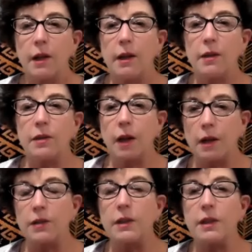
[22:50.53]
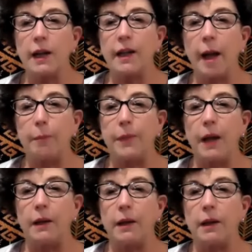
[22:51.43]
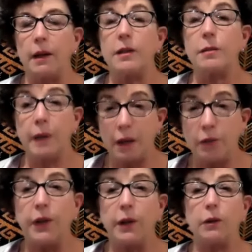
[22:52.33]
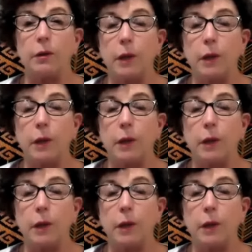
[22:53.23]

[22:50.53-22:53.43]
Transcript: is a data gap that is being filled.